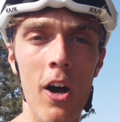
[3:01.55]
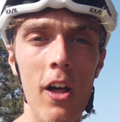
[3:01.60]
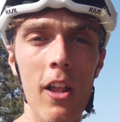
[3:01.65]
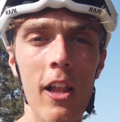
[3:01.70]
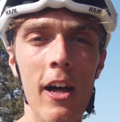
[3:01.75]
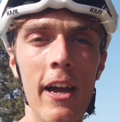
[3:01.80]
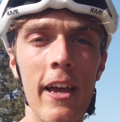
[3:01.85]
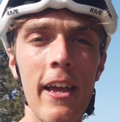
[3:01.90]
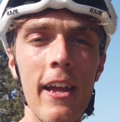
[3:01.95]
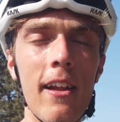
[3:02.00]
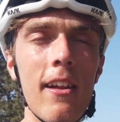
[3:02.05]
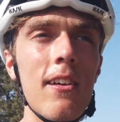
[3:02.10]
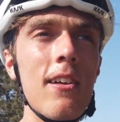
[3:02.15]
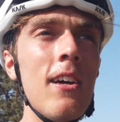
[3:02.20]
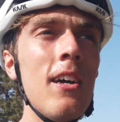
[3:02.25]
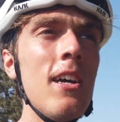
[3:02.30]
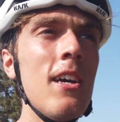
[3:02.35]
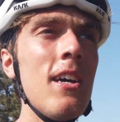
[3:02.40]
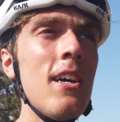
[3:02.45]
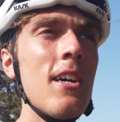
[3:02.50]
what, like,
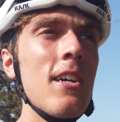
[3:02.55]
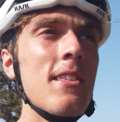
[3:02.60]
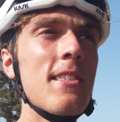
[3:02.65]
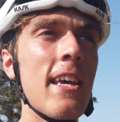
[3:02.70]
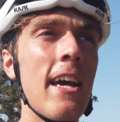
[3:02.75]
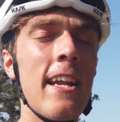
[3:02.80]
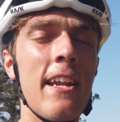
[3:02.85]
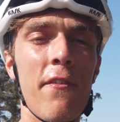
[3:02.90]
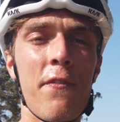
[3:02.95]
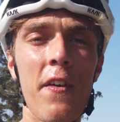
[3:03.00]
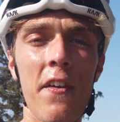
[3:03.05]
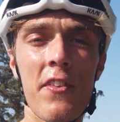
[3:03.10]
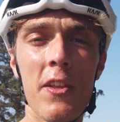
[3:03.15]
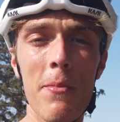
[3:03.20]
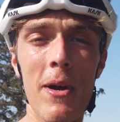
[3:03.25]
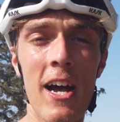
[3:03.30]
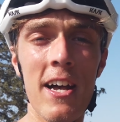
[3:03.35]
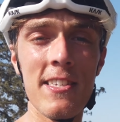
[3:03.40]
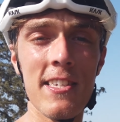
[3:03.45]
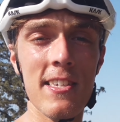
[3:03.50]
say I did
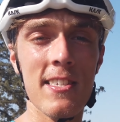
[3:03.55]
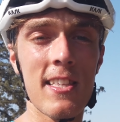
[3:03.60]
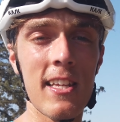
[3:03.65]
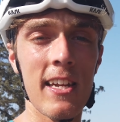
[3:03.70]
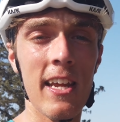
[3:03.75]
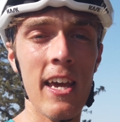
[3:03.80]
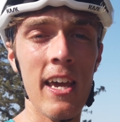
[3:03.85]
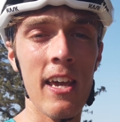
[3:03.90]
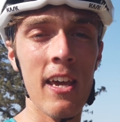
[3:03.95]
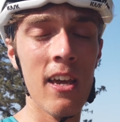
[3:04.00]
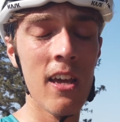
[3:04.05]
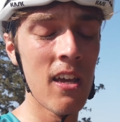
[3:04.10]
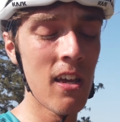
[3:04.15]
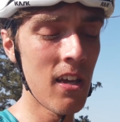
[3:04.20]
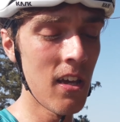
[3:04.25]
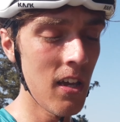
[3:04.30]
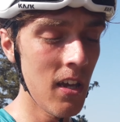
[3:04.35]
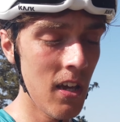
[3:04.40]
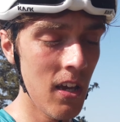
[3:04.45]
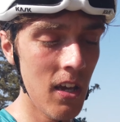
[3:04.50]
fifty miles yesterday
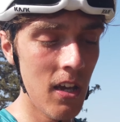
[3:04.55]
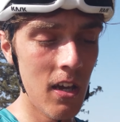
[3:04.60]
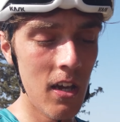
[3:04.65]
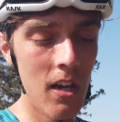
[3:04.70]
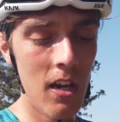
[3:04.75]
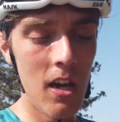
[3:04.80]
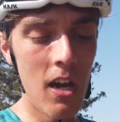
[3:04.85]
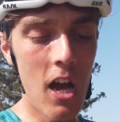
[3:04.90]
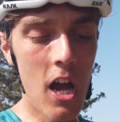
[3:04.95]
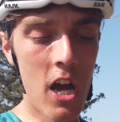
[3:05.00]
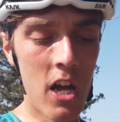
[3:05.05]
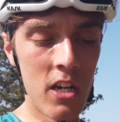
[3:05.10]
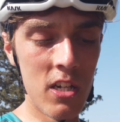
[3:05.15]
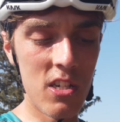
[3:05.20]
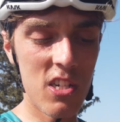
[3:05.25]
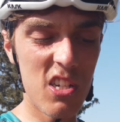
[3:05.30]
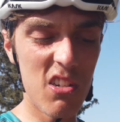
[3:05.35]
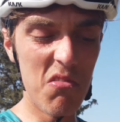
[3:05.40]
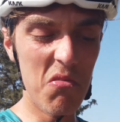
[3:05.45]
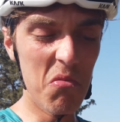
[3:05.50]

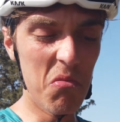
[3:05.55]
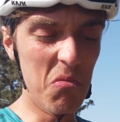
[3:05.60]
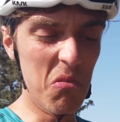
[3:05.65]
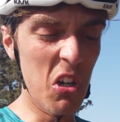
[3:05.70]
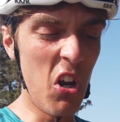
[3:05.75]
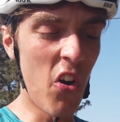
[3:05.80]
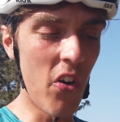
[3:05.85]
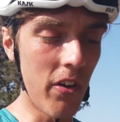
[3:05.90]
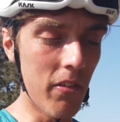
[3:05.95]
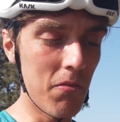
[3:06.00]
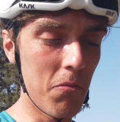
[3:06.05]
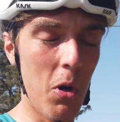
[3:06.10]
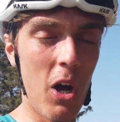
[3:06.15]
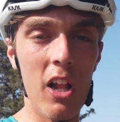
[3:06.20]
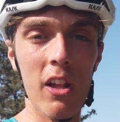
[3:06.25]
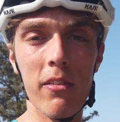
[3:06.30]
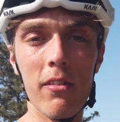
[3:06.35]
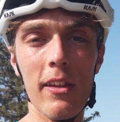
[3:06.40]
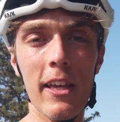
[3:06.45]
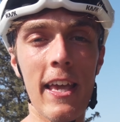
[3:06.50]
and not,
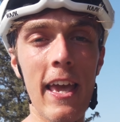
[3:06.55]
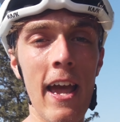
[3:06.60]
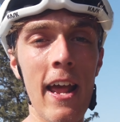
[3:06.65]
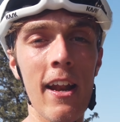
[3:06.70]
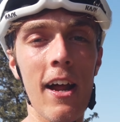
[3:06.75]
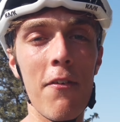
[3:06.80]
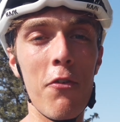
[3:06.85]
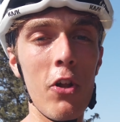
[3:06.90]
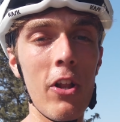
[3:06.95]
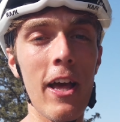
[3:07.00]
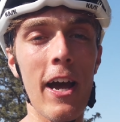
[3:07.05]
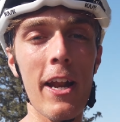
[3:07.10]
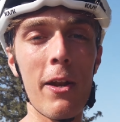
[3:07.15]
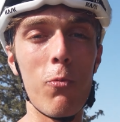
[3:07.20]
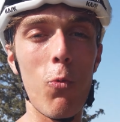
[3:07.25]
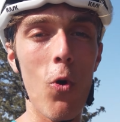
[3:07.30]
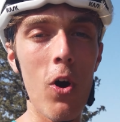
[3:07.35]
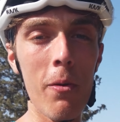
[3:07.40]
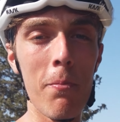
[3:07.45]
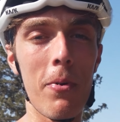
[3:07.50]
well, again, I've only
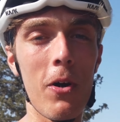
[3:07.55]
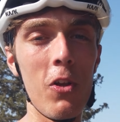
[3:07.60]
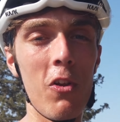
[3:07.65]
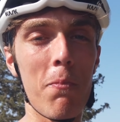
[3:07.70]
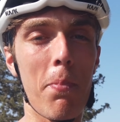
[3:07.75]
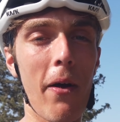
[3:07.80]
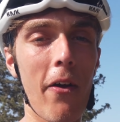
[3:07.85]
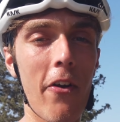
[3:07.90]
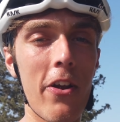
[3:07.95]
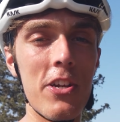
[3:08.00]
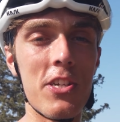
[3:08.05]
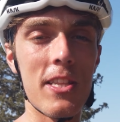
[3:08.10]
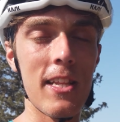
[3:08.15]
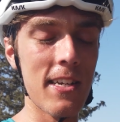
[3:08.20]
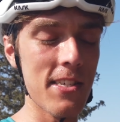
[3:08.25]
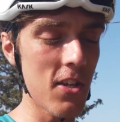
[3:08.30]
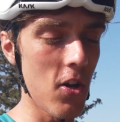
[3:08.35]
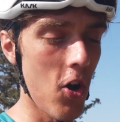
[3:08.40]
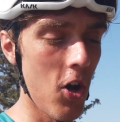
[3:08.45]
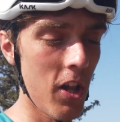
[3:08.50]
had one bowl of porridge and
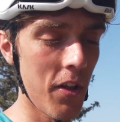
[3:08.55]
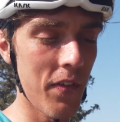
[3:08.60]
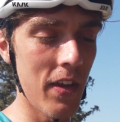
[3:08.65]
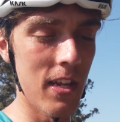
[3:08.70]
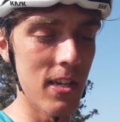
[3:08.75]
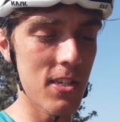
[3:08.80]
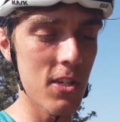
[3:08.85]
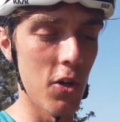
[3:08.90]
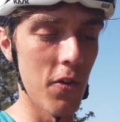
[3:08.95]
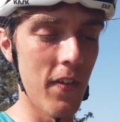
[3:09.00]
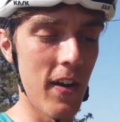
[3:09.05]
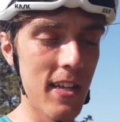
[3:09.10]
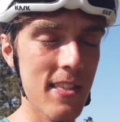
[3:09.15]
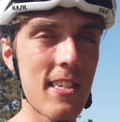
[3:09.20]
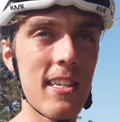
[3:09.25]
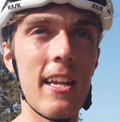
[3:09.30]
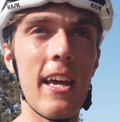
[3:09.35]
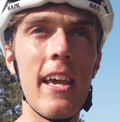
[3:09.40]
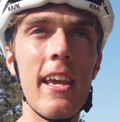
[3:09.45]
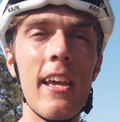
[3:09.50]
that's all I've eaten so far
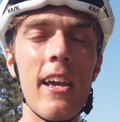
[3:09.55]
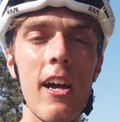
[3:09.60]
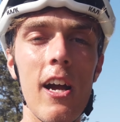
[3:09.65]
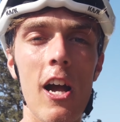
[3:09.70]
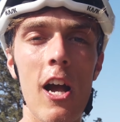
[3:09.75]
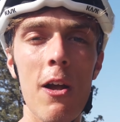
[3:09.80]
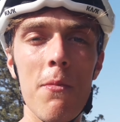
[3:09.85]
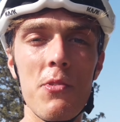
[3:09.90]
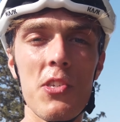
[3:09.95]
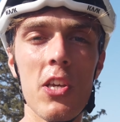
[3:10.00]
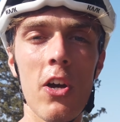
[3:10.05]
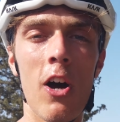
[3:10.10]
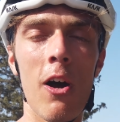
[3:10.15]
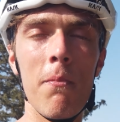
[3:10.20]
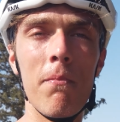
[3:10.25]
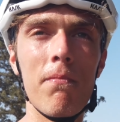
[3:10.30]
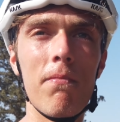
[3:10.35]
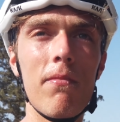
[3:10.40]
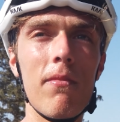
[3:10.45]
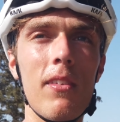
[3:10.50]
today. Um, so
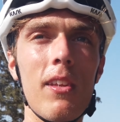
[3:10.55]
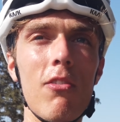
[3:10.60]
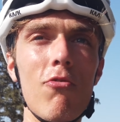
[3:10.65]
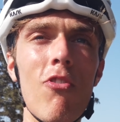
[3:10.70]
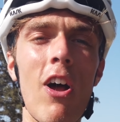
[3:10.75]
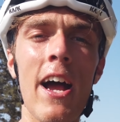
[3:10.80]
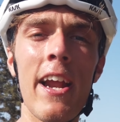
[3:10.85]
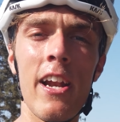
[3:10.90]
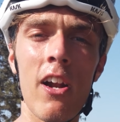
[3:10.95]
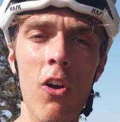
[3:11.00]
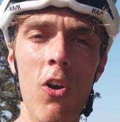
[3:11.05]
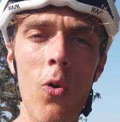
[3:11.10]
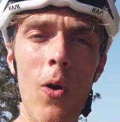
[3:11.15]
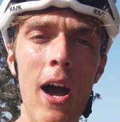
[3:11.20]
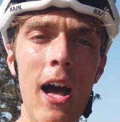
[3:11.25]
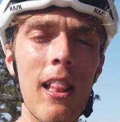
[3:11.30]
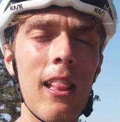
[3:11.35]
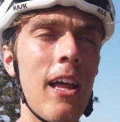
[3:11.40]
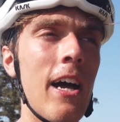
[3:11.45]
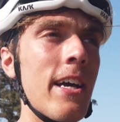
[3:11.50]
I'm riding on
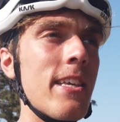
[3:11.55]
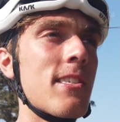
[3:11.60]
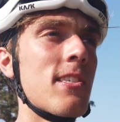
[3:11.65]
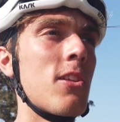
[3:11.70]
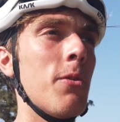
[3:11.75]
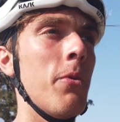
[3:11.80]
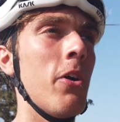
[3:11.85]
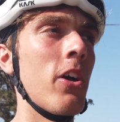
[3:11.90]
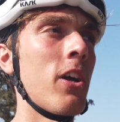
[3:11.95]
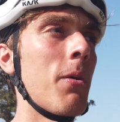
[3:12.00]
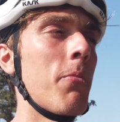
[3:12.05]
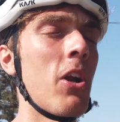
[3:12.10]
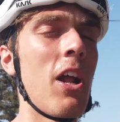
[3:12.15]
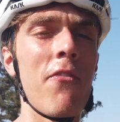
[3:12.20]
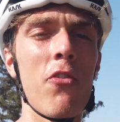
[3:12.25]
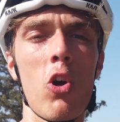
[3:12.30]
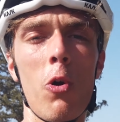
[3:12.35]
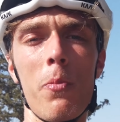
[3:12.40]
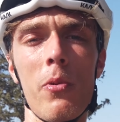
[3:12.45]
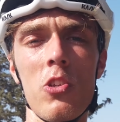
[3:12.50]
quite a light stomach. I'm
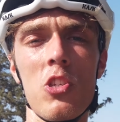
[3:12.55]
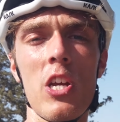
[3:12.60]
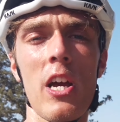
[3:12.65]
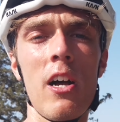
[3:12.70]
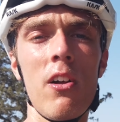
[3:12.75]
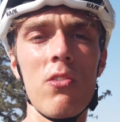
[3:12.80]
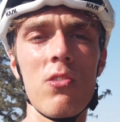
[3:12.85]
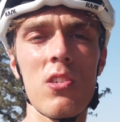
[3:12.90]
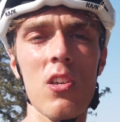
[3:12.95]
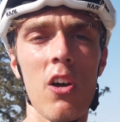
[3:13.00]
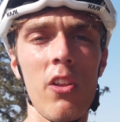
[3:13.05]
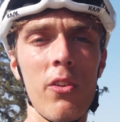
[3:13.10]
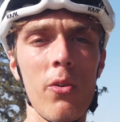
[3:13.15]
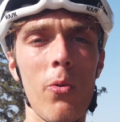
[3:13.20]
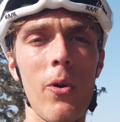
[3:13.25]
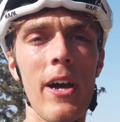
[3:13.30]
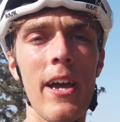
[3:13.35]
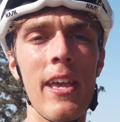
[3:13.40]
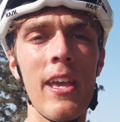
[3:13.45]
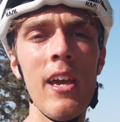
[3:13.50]
gonna have a couple of gels on
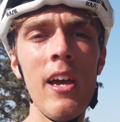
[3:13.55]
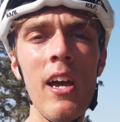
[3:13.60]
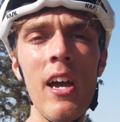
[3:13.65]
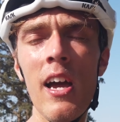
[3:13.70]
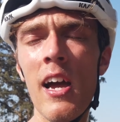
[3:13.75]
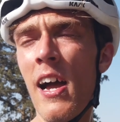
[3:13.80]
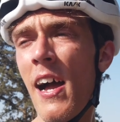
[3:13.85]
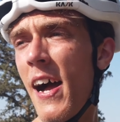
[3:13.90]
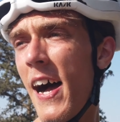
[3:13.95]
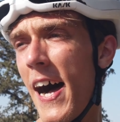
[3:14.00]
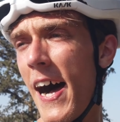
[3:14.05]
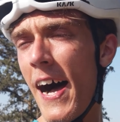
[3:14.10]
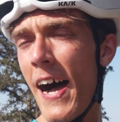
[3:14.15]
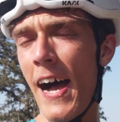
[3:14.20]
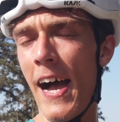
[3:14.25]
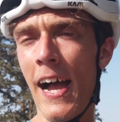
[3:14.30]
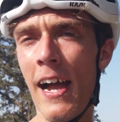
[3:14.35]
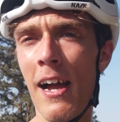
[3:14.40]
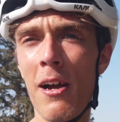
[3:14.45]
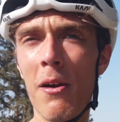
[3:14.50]
the way.
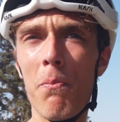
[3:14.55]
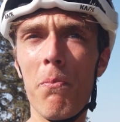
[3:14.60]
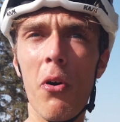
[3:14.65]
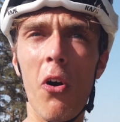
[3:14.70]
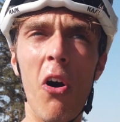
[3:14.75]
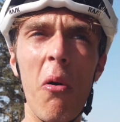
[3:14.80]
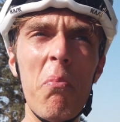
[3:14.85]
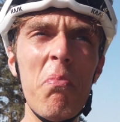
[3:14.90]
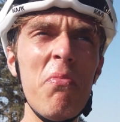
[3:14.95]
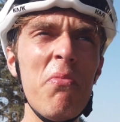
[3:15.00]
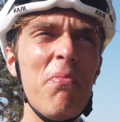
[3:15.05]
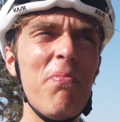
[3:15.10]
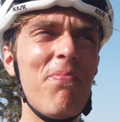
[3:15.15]
Uh, but